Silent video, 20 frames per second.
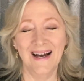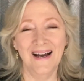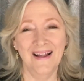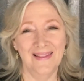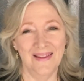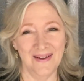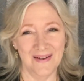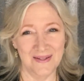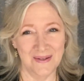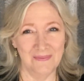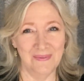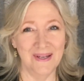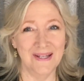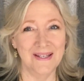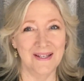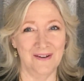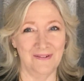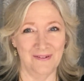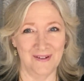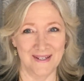there's a big
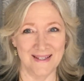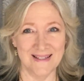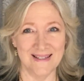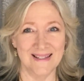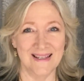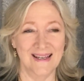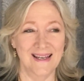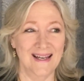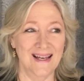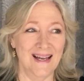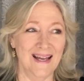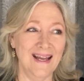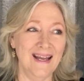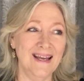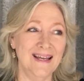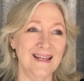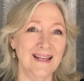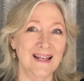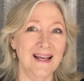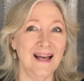difference
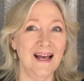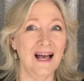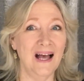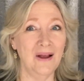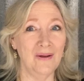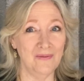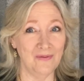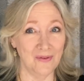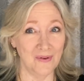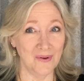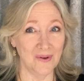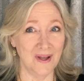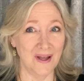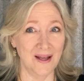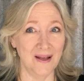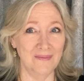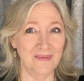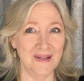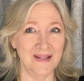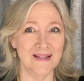in helpful
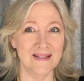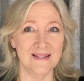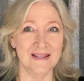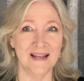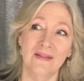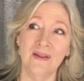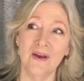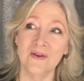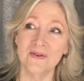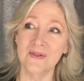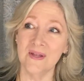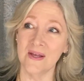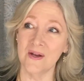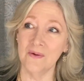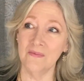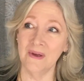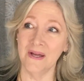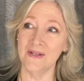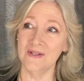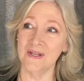comments and those that are
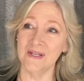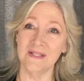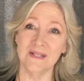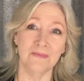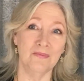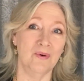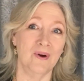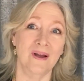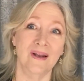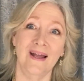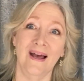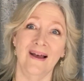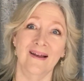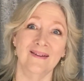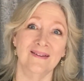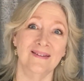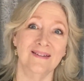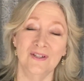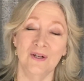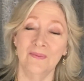meant just to point
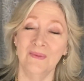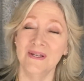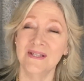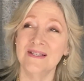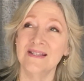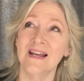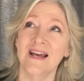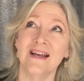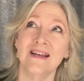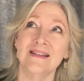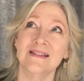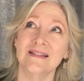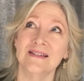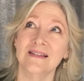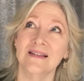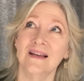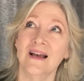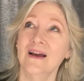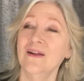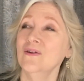out your mistakes
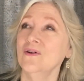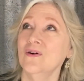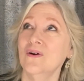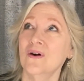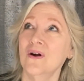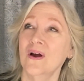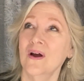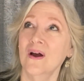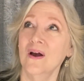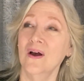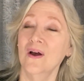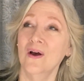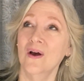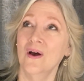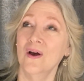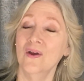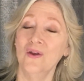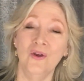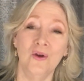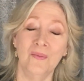and your
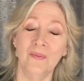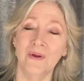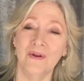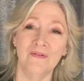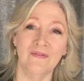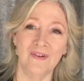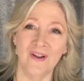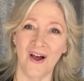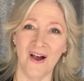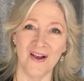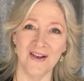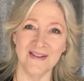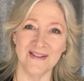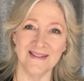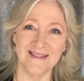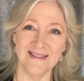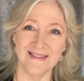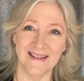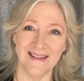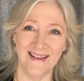human
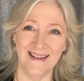flaws.